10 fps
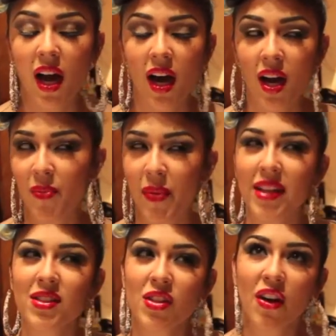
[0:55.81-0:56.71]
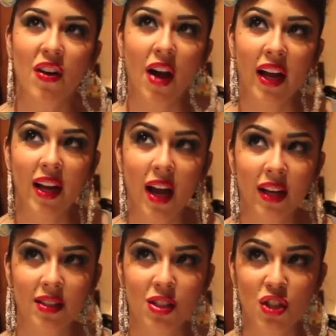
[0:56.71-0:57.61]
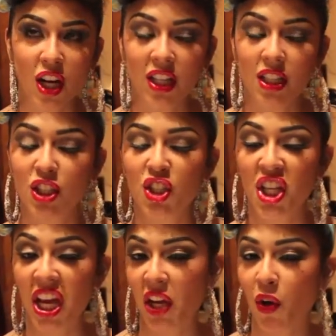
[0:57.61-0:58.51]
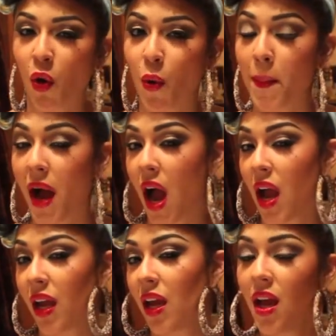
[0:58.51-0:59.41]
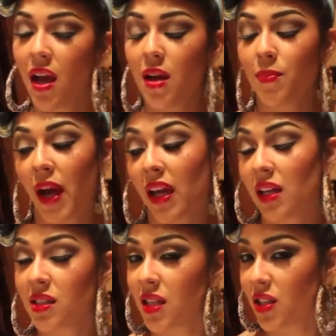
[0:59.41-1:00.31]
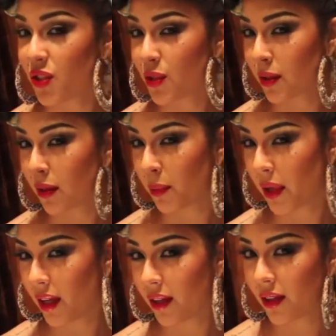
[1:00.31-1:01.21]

And so I kind of just try to channel my ancestors a little bit, you